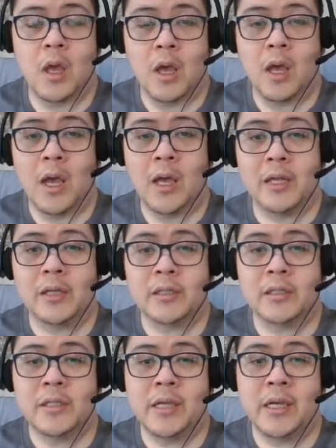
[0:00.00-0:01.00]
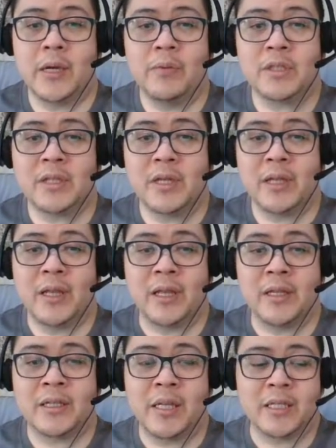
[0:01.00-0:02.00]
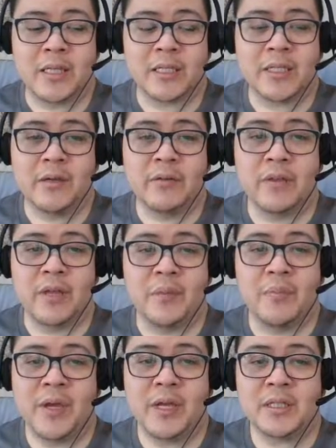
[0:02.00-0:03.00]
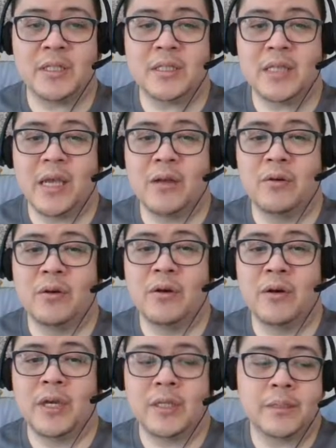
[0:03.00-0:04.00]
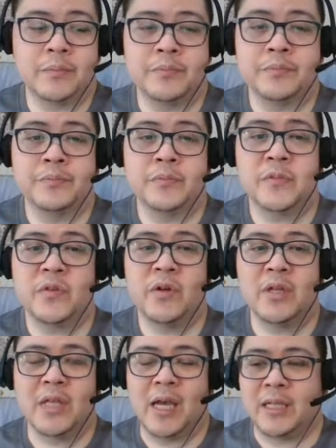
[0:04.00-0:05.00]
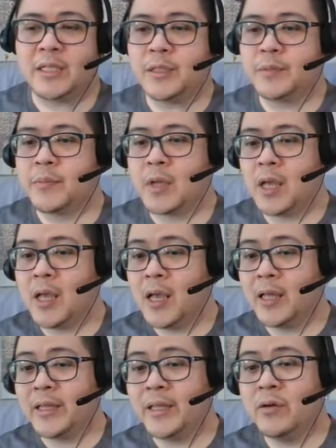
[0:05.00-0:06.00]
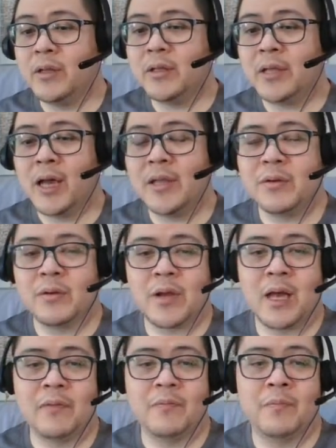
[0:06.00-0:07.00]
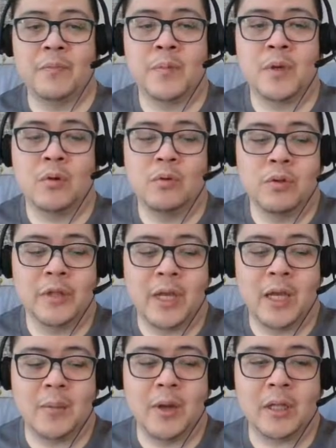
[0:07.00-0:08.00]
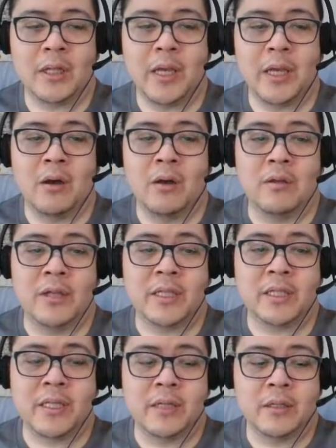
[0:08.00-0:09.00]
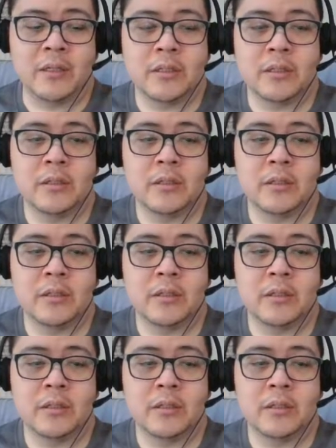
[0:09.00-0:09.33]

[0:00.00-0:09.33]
And you can see here we start getting things like Seal of the Abyss, Psycho Noise. Real nice. The other kind of cool thing about getting all these skills,